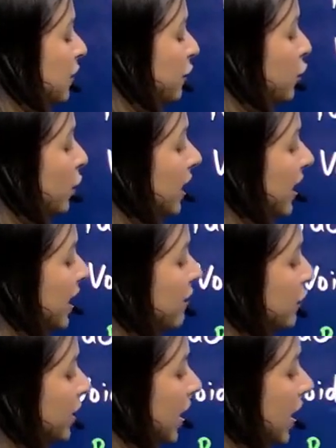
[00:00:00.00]
you are
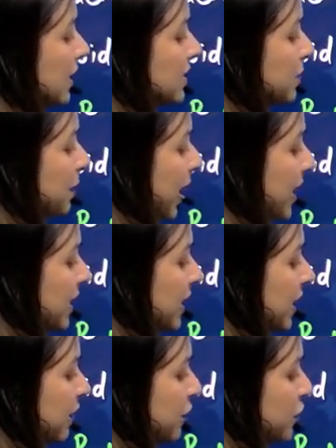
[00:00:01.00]
ever asked packing
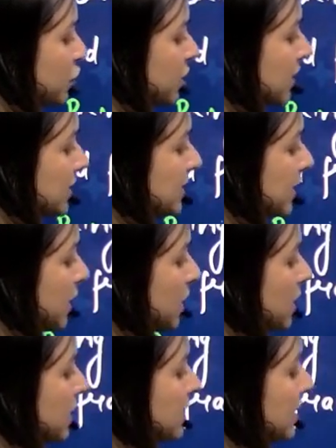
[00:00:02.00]
efficiency,
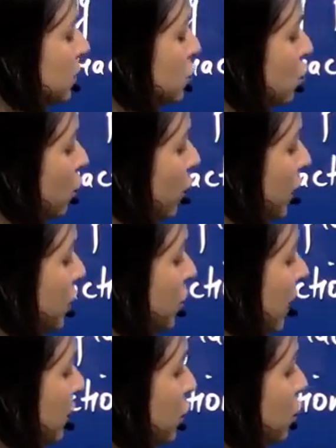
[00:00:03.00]
so what you
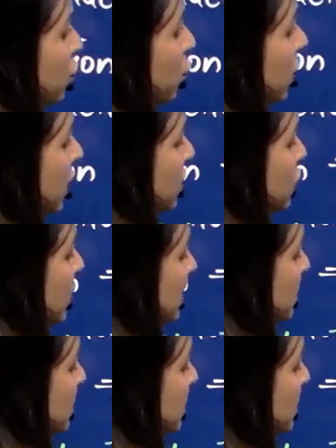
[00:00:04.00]
have to do? Just